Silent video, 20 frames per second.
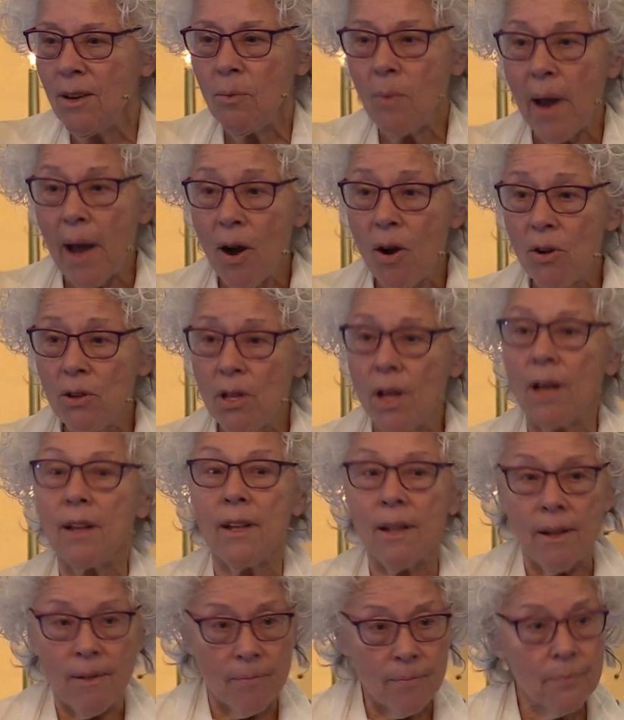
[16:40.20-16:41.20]
Well,
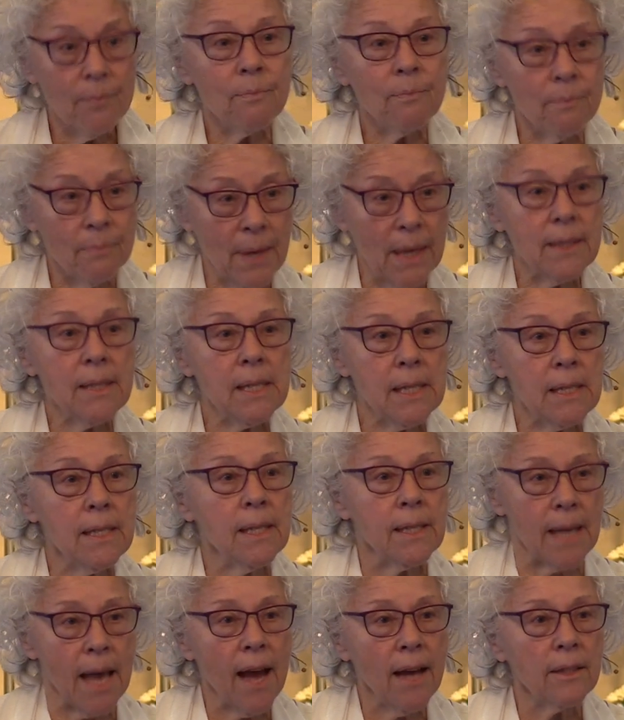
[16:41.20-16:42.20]
that's
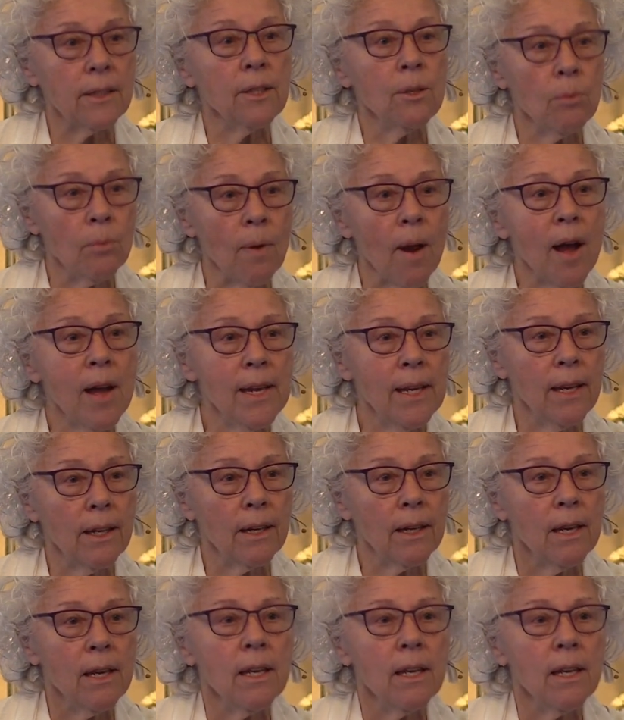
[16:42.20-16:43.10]
exactly right.